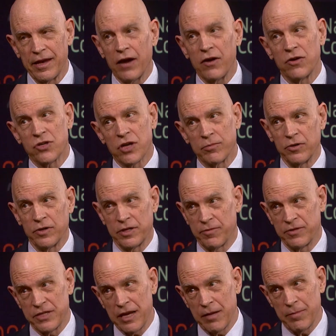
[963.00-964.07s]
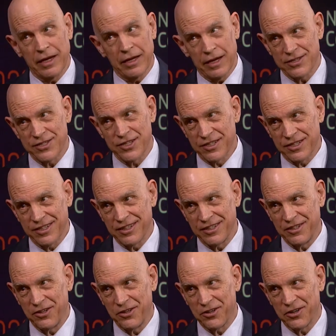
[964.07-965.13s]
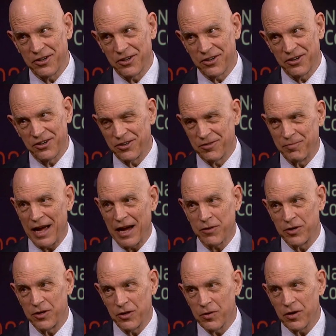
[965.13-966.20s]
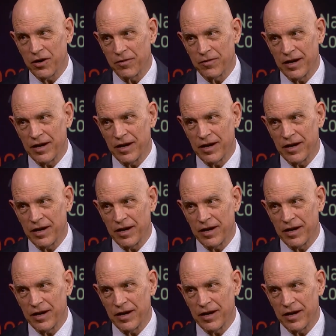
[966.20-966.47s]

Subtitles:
Now you're in trouble with the city because you're back where you were.